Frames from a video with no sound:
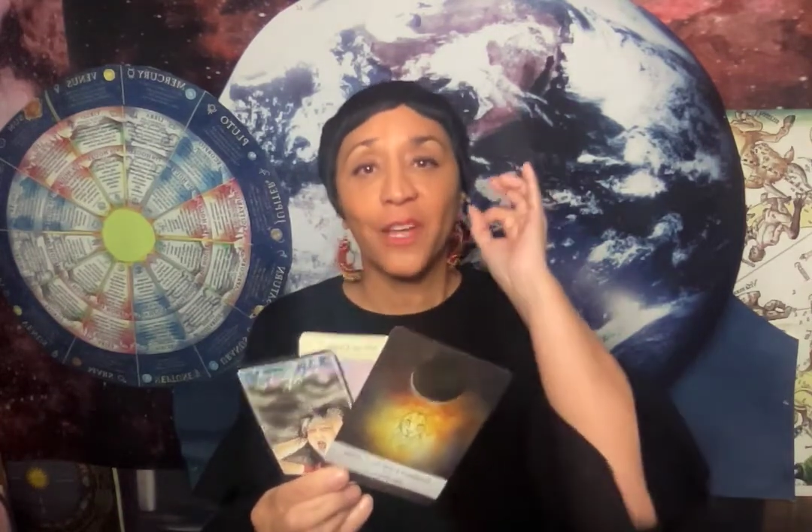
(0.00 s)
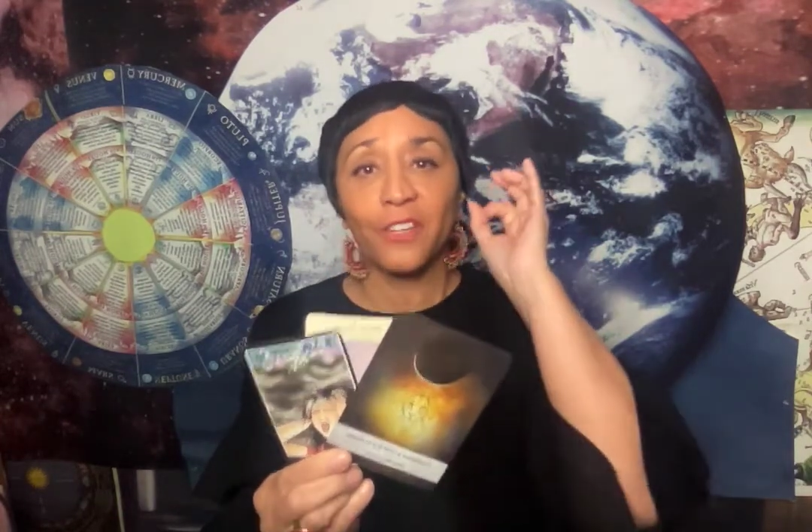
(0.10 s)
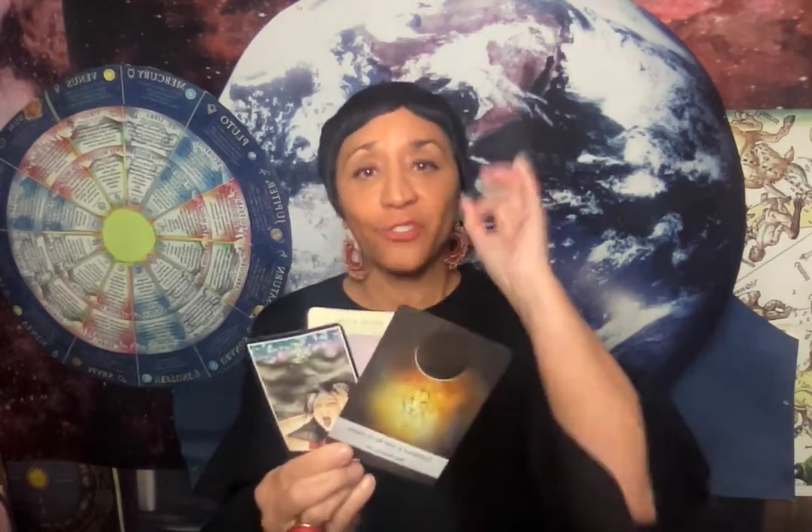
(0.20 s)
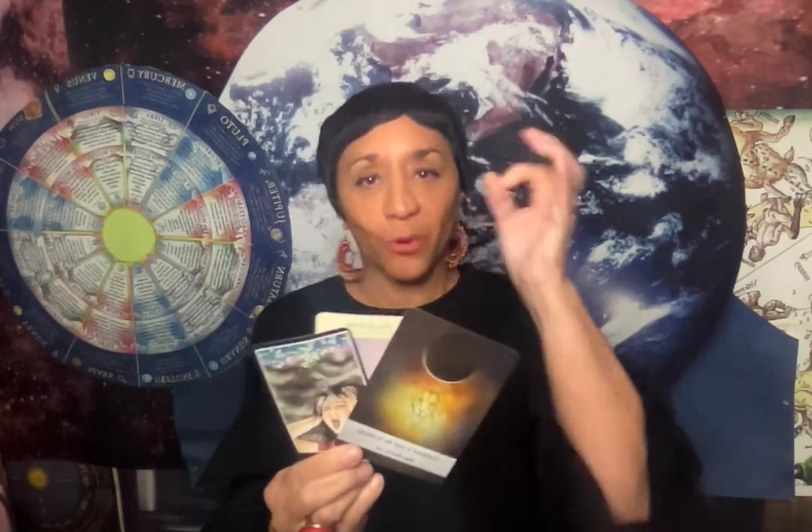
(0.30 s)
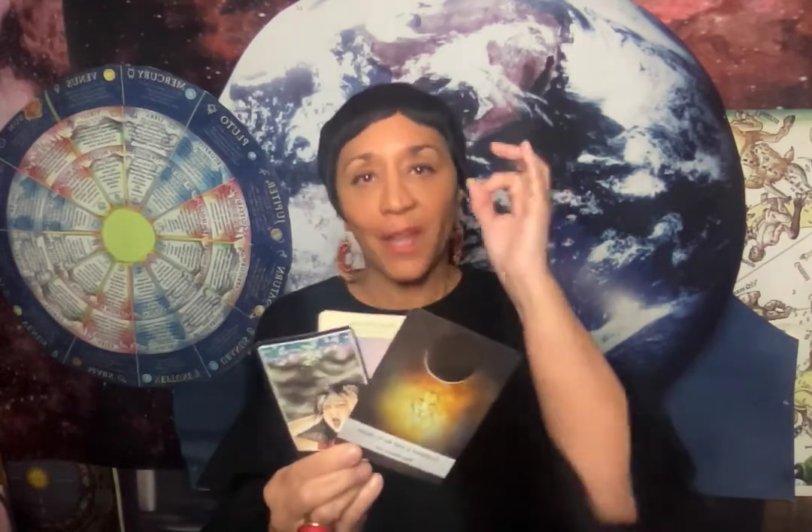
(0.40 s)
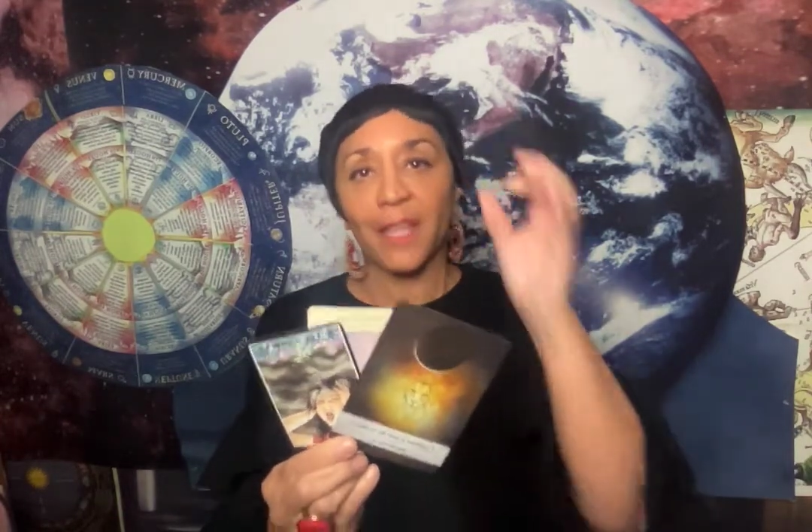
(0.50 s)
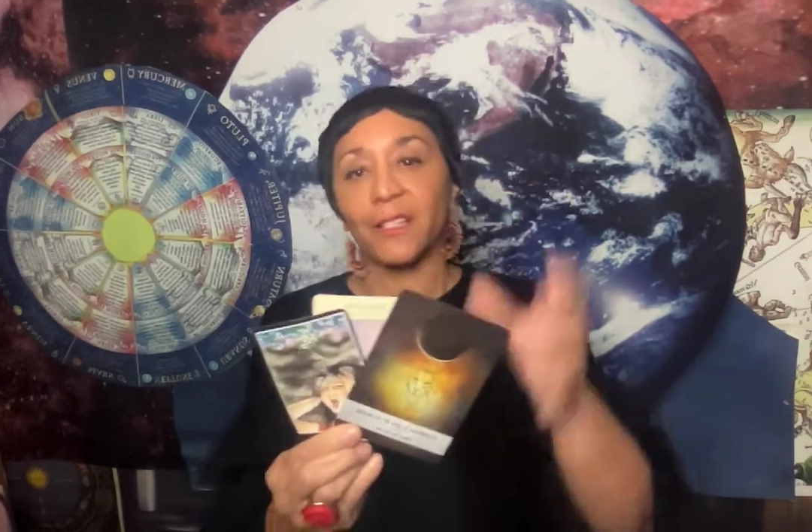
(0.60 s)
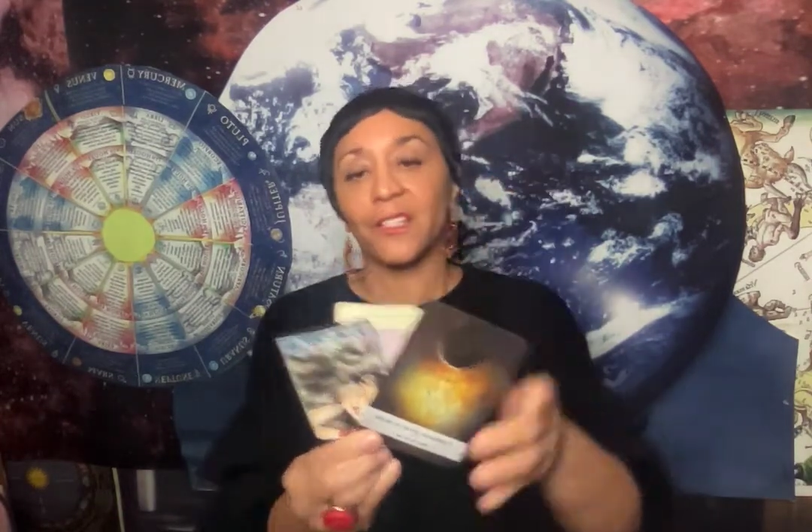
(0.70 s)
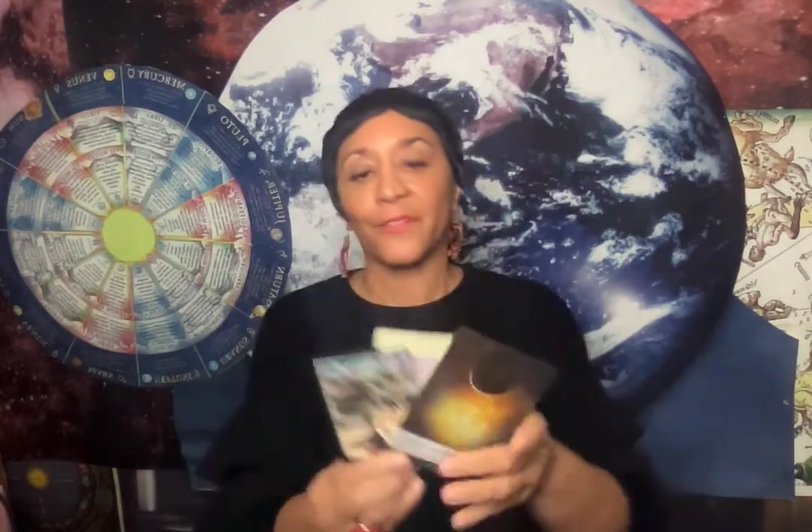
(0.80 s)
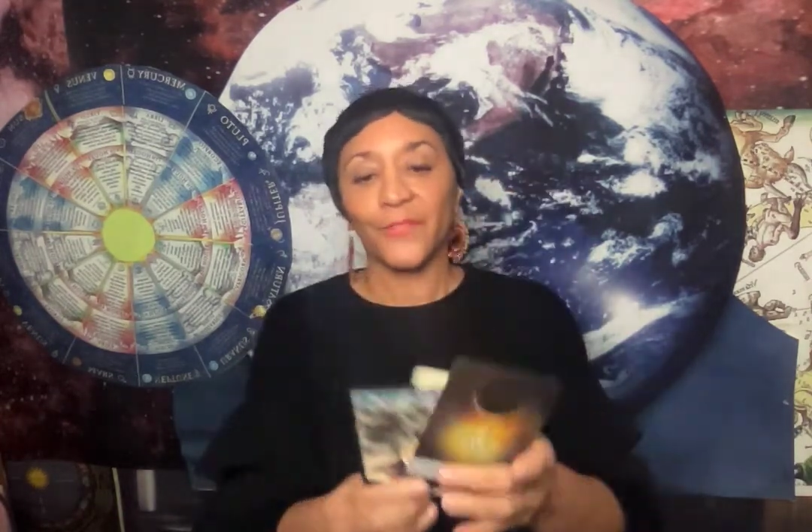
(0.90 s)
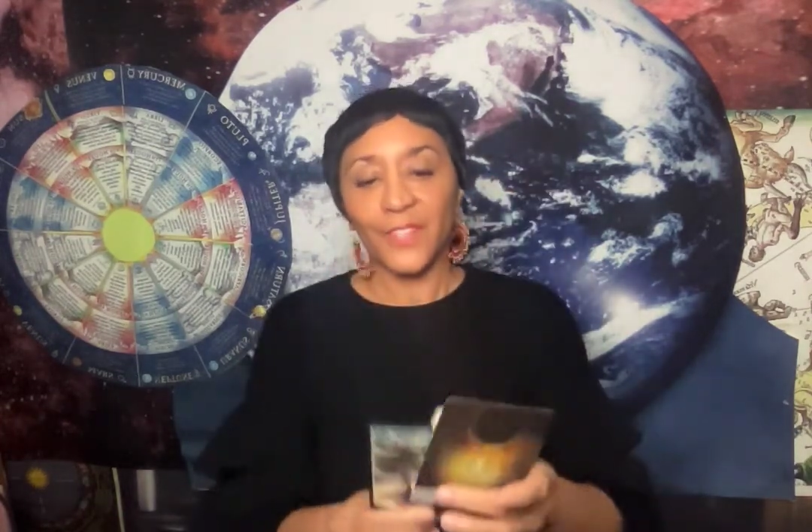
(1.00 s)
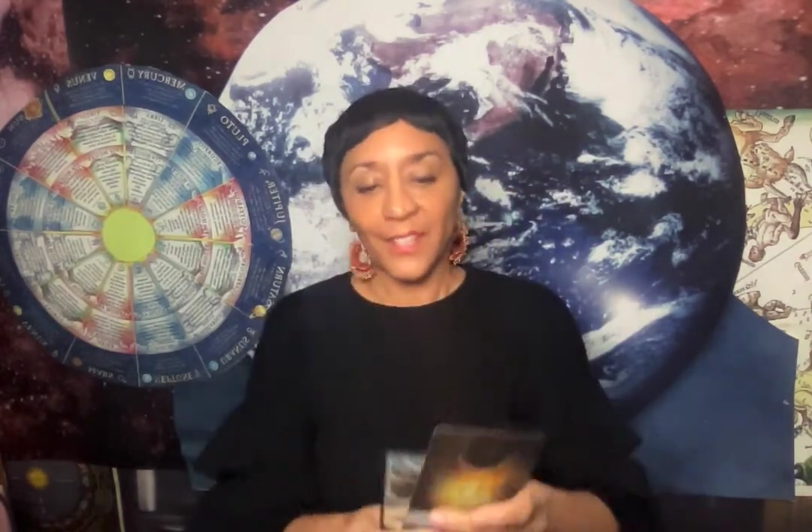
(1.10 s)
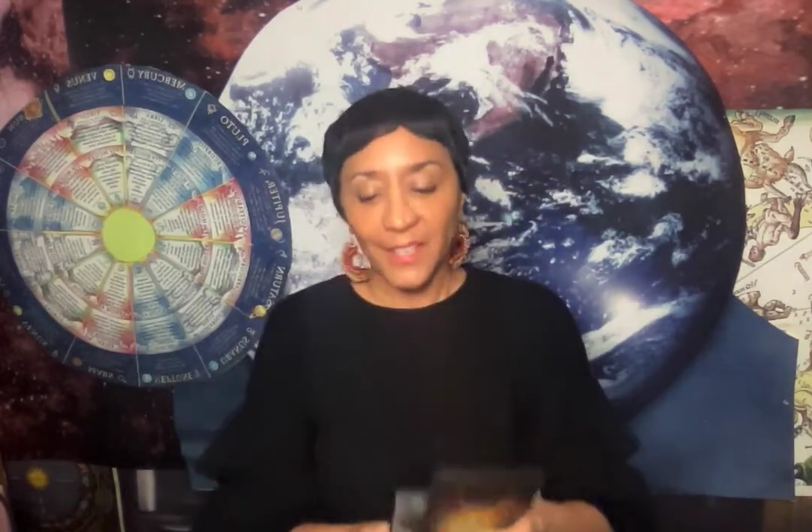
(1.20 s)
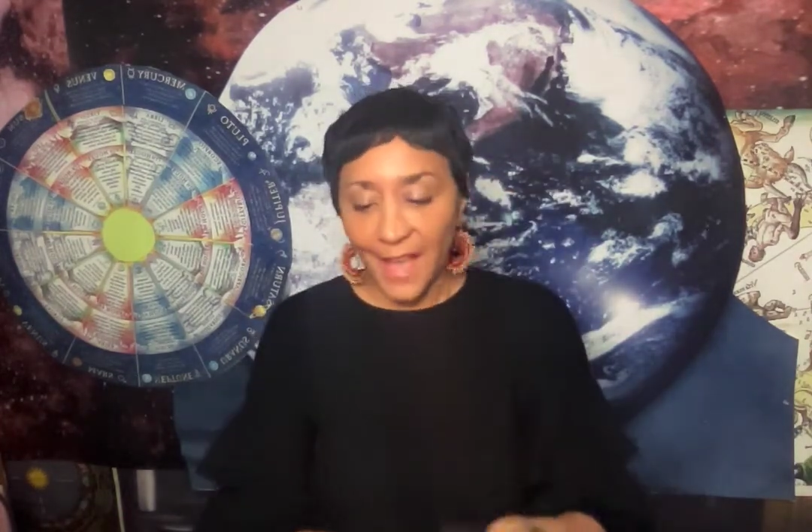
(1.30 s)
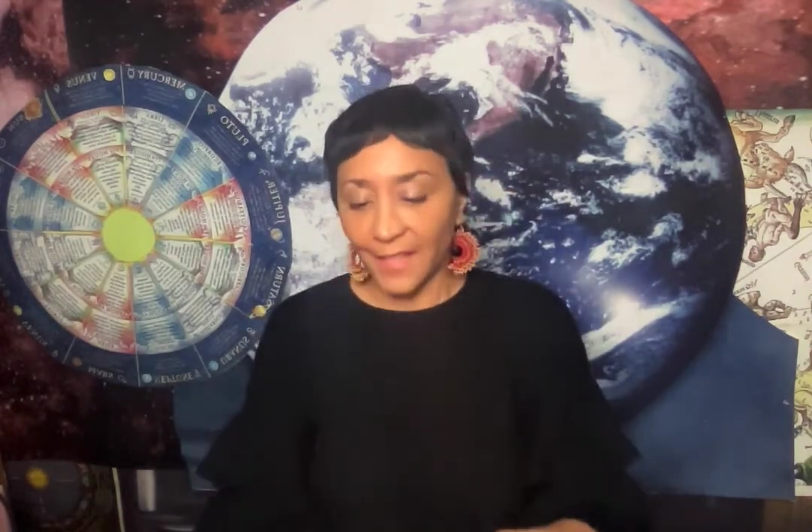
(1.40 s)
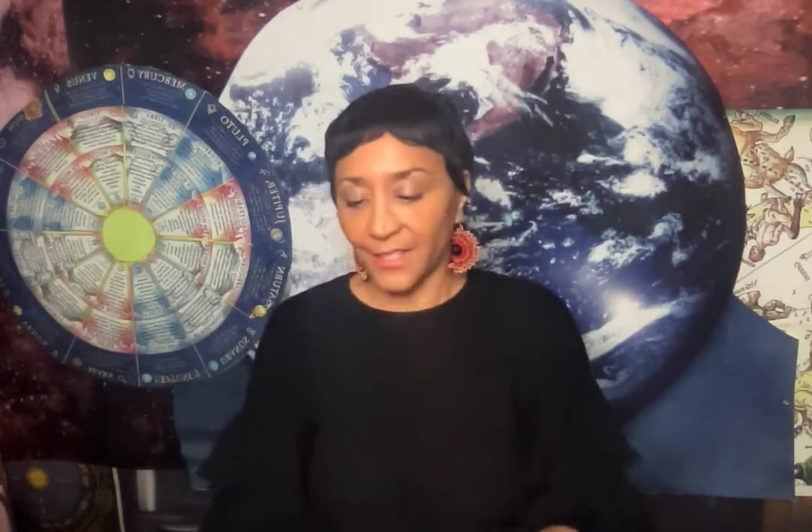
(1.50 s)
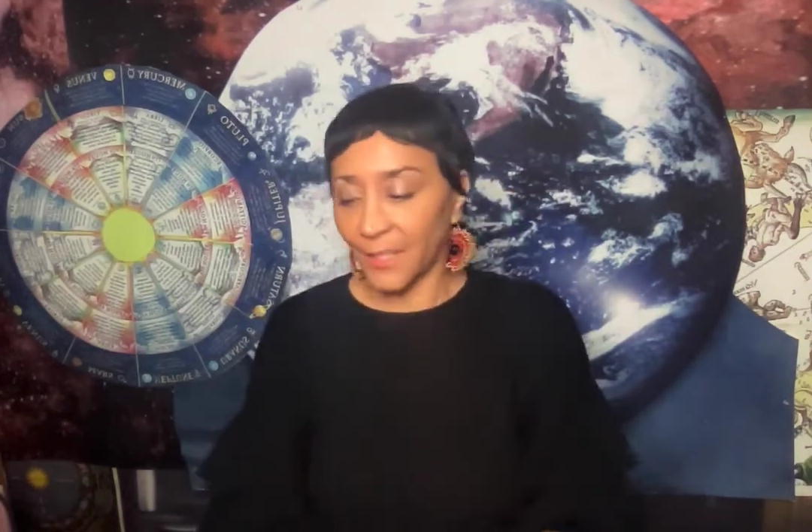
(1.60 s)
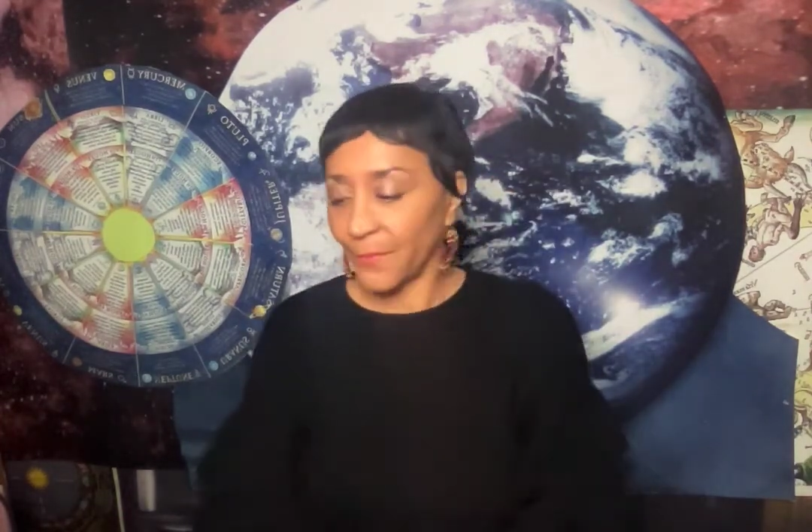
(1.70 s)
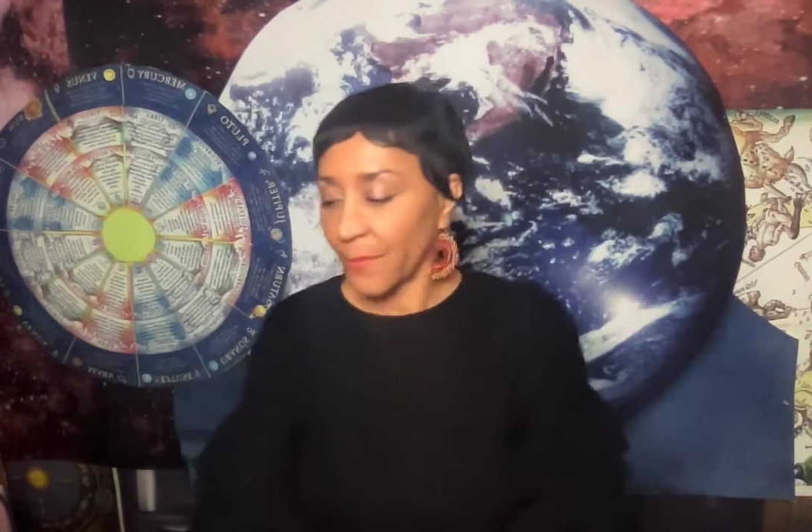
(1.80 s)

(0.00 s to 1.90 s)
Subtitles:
enjoy it. Yes.